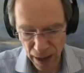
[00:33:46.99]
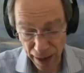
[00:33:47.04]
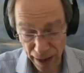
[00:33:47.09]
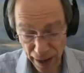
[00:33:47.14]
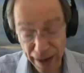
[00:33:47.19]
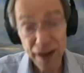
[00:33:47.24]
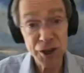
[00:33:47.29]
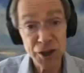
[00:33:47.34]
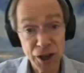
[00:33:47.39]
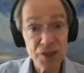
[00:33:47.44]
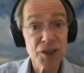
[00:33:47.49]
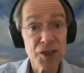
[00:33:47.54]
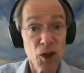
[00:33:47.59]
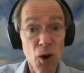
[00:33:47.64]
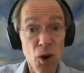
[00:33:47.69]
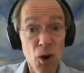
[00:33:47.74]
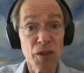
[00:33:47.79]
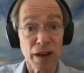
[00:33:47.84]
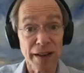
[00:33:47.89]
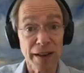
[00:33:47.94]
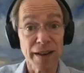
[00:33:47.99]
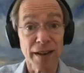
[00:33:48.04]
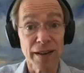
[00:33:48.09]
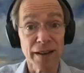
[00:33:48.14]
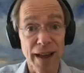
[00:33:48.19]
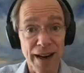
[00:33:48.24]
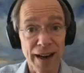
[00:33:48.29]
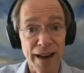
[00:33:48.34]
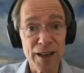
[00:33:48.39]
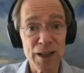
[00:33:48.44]
I got a chance to go to the
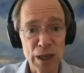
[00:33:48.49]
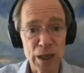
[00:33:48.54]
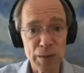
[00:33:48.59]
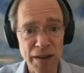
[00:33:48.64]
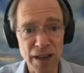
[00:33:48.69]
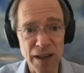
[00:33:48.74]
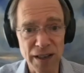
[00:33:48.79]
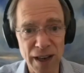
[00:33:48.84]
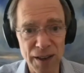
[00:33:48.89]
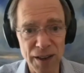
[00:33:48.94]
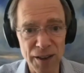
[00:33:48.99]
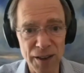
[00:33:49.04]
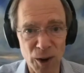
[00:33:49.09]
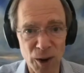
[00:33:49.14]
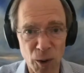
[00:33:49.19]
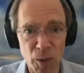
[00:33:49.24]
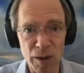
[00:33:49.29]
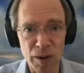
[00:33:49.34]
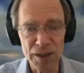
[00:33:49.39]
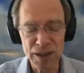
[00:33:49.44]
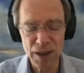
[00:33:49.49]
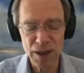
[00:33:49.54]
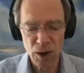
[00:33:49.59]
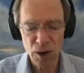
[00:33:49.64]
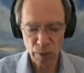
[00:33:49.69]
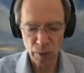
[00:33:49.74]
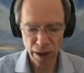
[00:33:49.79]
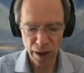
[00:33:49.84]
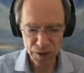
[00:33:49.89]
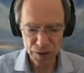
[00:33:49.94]
Lincoln and actually spend a day there I was
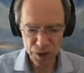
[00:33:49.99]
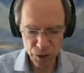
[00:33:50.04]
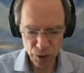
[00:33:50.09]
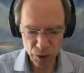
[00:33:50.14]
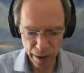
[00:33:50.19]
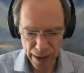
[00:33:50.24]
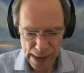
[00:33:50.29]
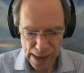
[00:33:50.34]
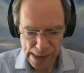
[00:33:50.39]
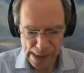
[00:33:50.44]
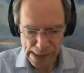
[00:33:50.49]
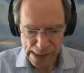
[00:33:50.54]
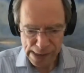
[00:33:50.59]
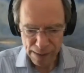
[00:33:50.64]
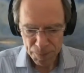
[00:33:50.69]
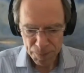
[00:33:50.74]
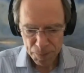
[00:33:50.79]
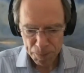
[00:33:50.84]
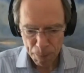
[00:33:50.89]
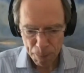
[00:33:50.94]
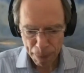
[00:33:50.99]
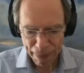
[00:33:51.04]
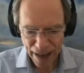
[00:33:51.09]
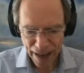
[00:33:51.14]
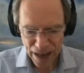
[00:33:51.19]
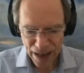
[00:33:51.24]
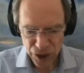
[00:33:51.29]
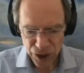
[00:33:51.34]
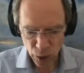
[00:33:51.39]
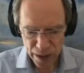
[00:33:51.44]
writing the story.
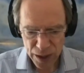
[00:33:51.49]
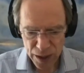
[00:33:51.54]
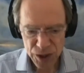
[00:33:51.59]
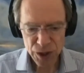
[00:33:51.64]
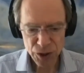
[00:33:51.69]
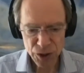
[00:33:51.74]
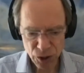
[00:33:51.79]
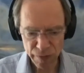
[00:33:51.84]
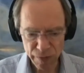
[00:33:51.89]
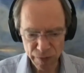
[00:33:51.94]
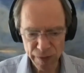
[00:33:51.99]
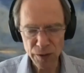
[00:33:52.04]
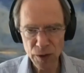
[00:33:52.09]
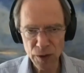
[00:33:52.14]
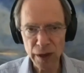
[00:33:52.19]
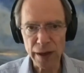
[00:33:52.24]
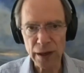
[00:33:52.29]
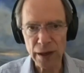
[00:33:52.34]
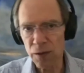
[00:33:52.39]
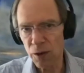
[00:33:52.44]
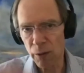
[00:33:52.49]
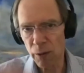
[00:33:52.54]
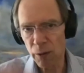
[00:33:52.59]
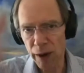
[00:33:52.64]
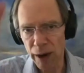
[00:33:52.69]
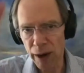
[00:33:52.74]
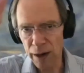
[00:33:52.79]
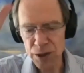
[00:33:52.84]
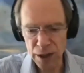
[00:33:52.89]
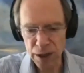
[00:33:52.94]
So he's serving on the Lincoln. They're
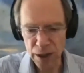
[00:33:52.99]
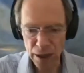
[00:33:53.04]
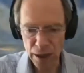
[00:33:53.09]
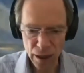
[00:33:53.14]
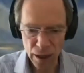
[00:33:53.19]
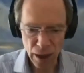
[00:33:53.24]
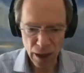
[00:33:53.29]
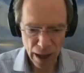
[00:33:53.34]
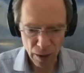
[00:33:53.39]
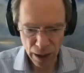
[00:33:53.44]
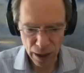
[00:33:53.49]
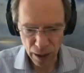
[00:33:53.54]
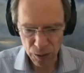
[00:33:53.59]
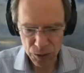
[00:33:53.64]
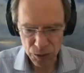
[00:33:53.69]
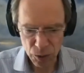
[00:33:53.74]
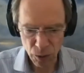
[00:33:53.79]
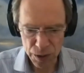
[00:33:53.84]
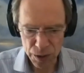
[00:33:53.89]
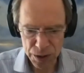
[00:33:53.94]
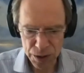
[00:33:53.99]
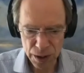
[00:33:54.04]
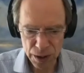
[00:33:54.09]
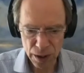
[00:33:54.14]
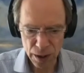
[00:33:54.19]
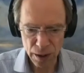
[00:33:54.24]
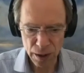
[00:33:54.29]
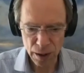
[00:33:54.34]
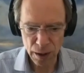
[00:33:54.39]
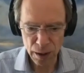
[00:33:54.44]
out at sea, out, out towards
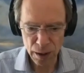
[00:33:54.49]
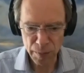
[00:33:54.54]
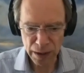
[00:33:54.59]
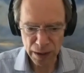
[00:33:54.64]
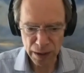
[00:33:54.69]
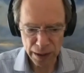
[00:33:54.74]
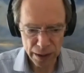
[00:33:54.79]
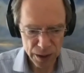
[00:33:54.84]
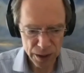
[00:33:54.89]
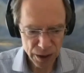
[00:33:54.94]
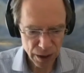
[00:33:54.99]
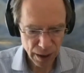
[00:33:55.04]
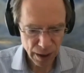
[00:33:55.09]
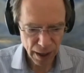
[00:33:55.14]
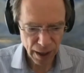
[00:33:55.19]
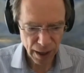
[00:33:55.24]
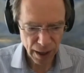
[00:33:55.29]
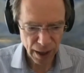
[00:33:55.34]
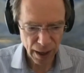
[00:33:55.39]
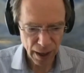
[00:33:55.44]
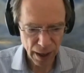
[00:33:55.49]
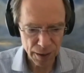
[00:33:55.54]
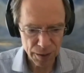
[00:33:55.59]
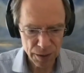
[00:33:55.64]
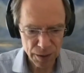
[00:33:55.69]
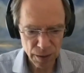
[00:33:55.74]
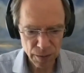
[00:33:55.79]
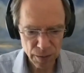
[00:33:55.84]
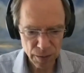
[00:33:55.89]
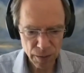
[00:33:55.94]
uh, uh, the Middle East.
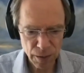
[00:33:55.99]
And